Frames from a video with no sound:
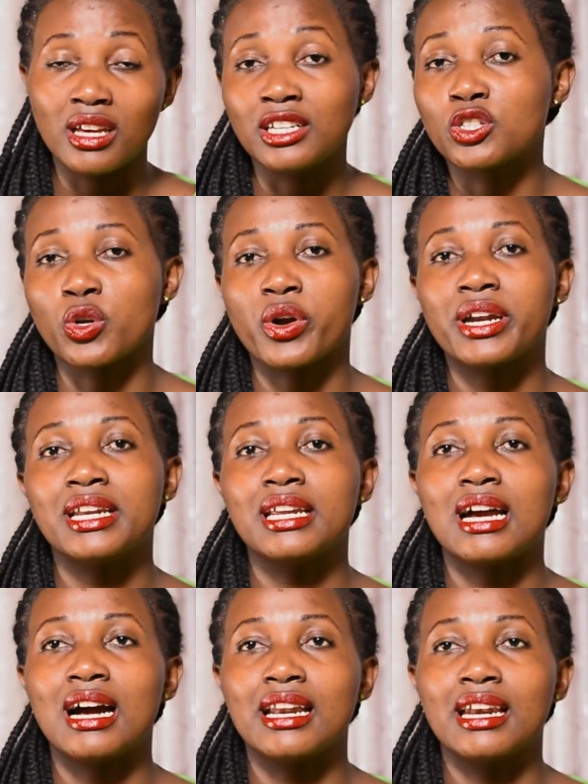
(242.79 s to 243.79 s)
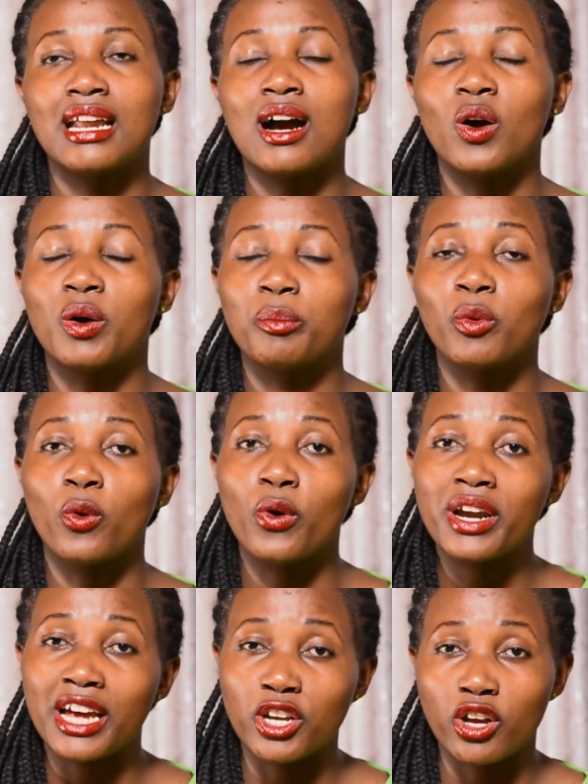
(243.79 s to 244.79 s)
it's already an hour
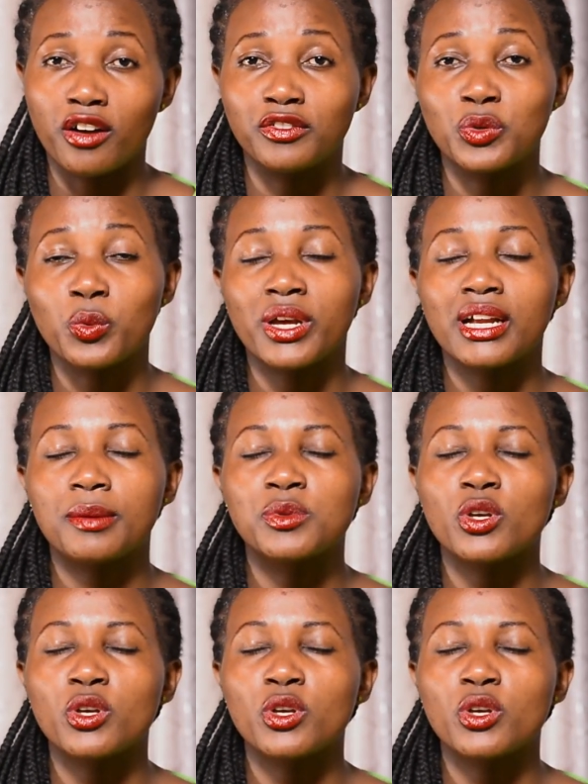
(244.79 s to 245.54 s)
gone and you have to wake up.